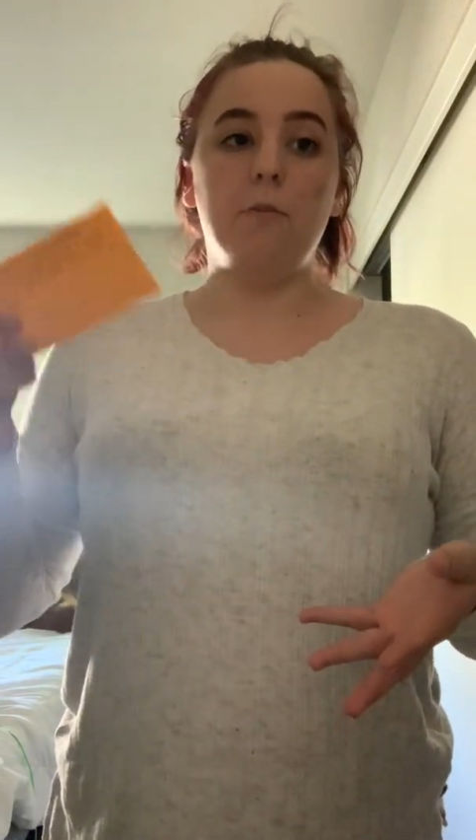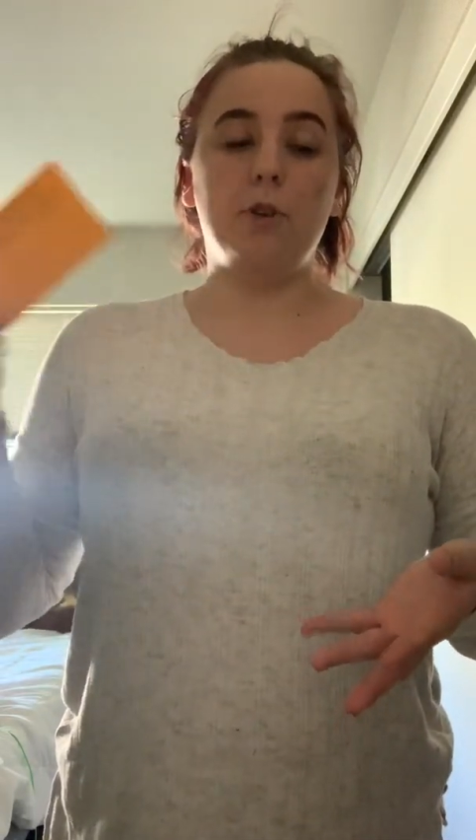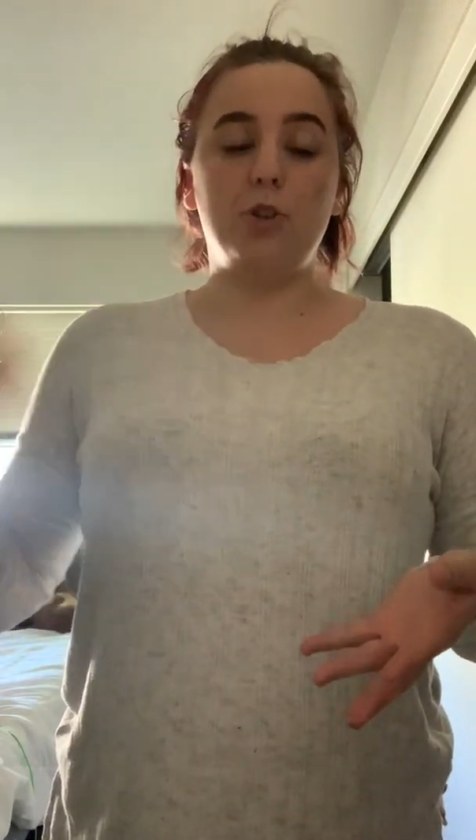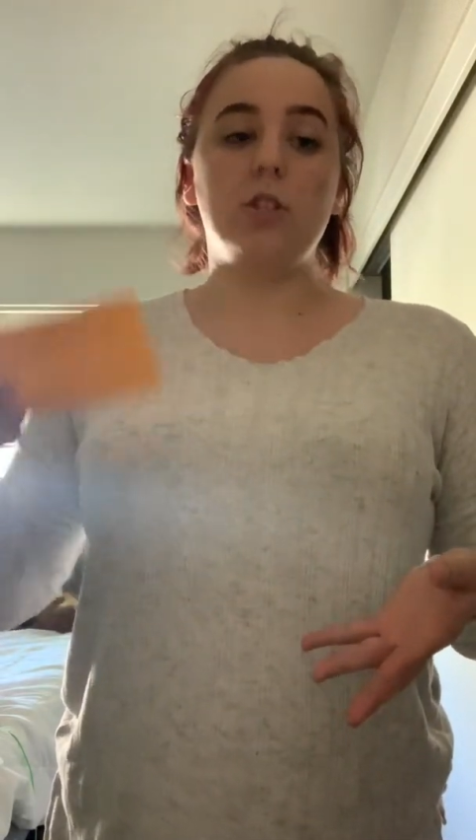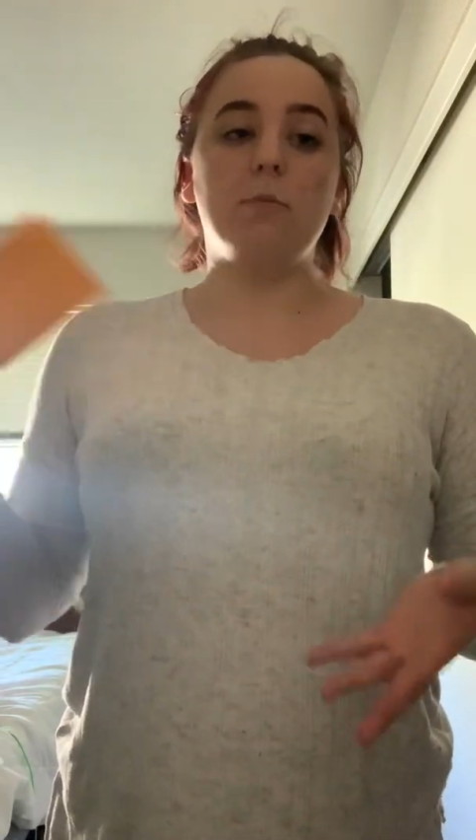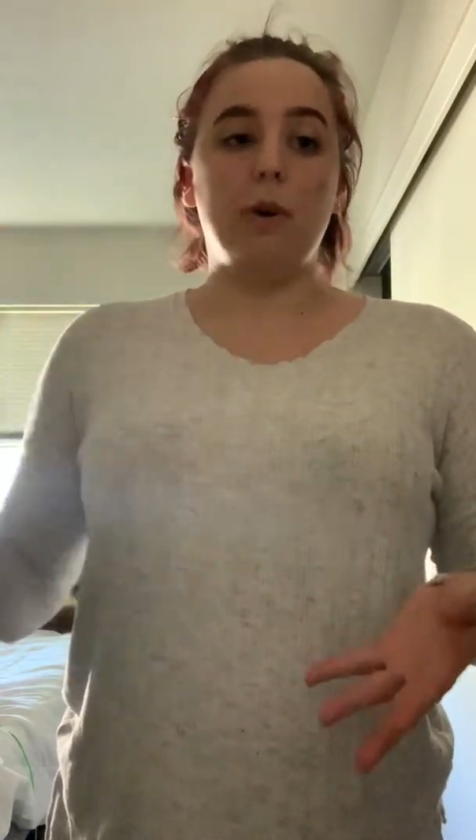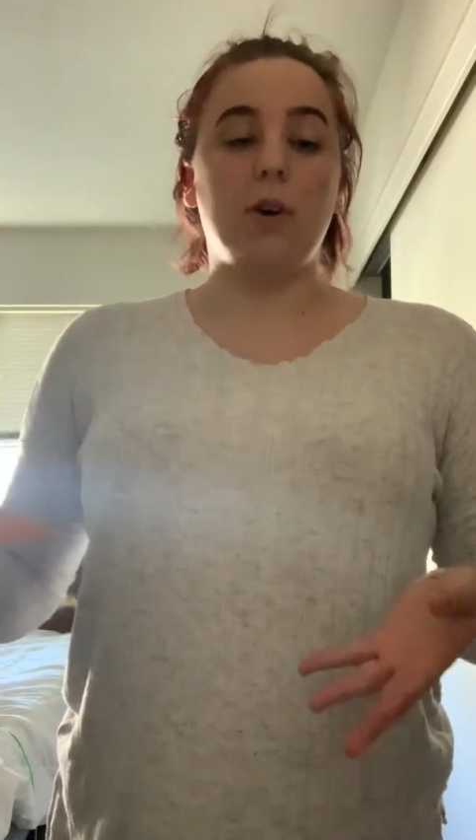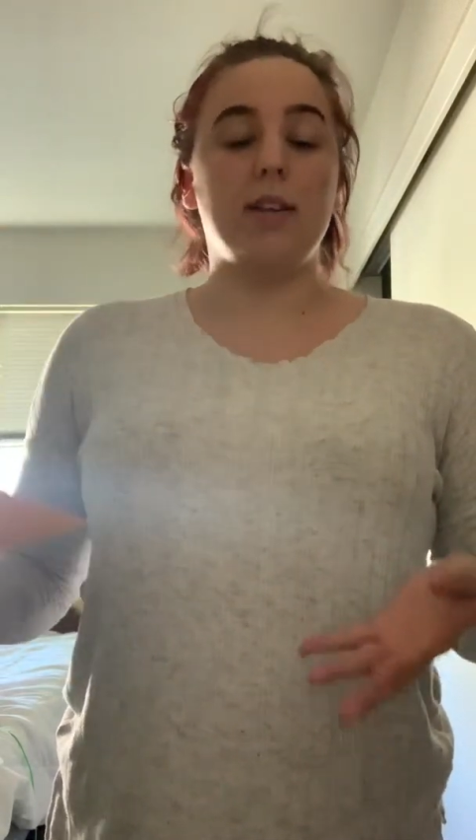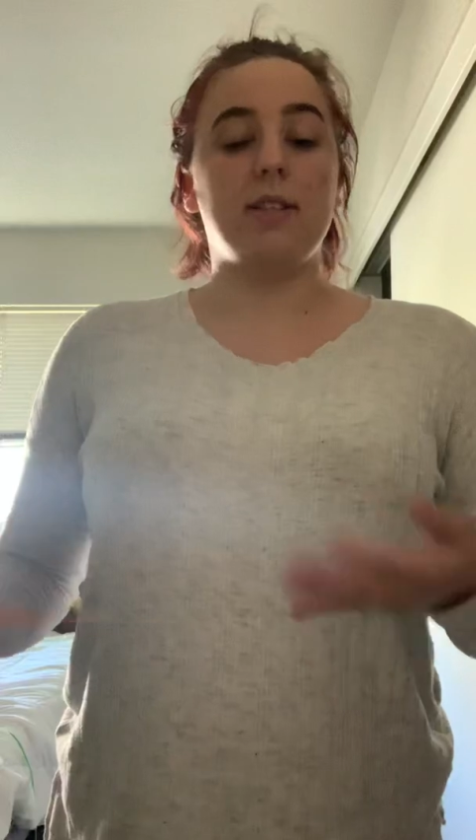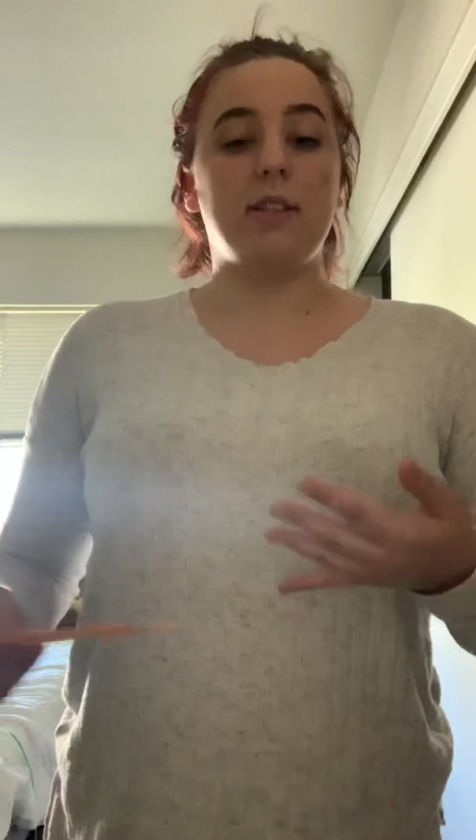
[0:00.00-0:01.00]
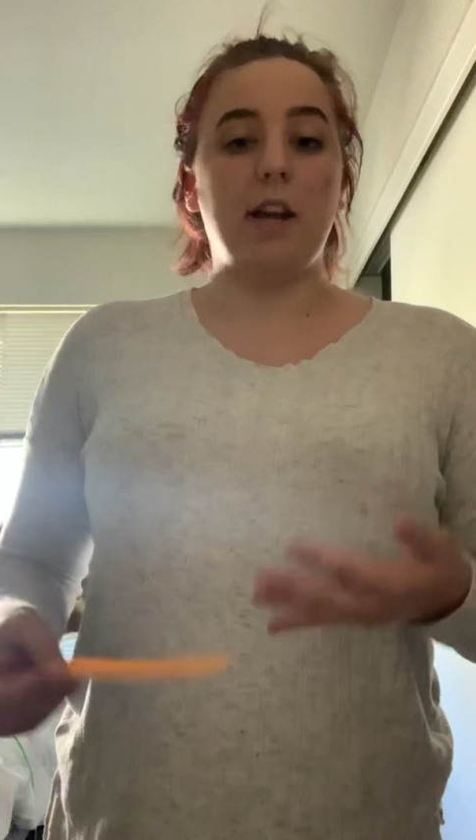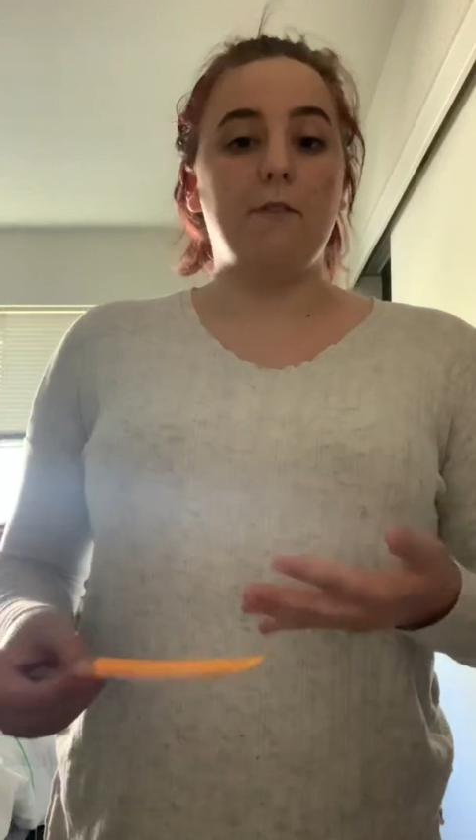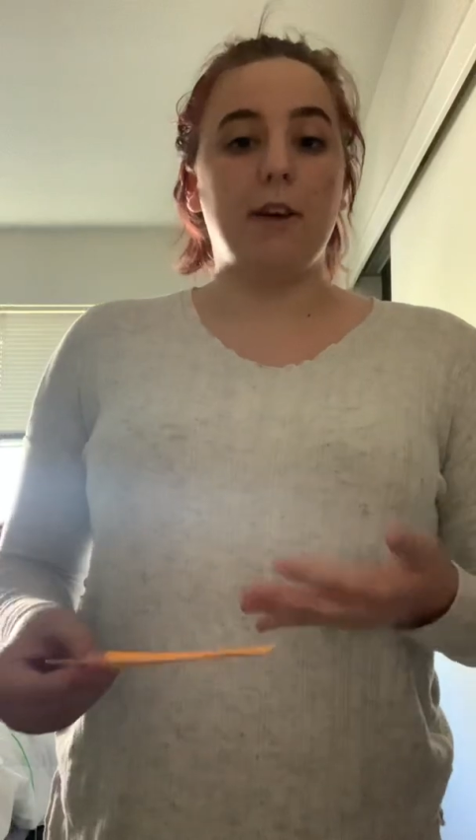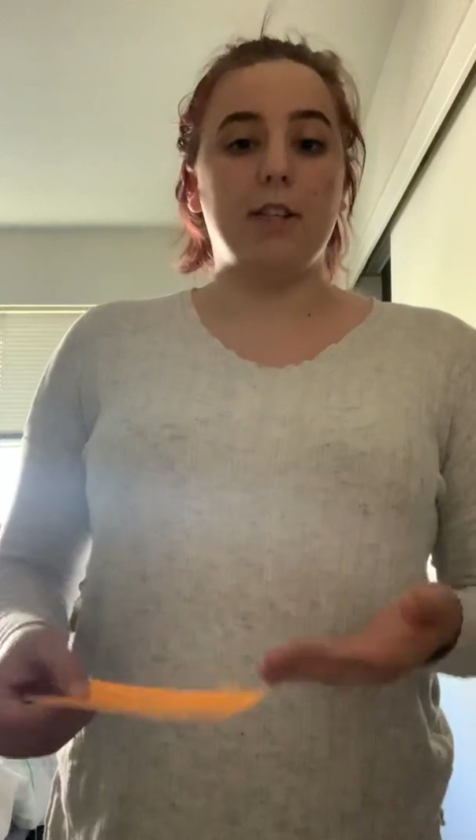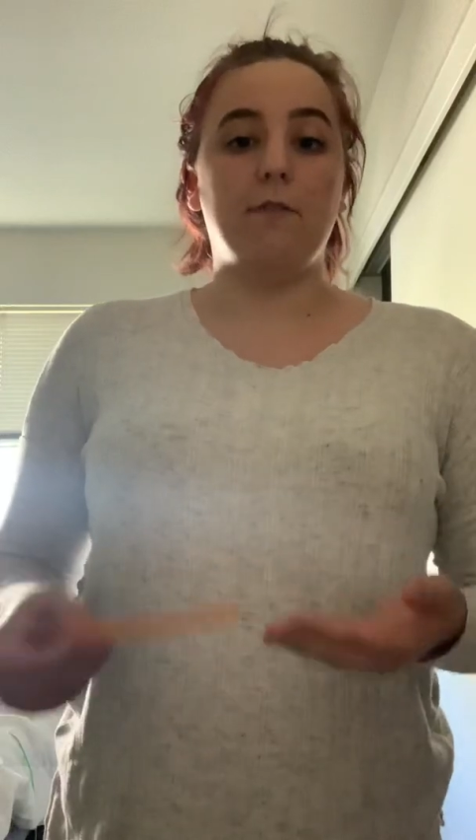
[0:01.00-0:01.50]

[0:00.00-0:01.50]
produce milk as a side effect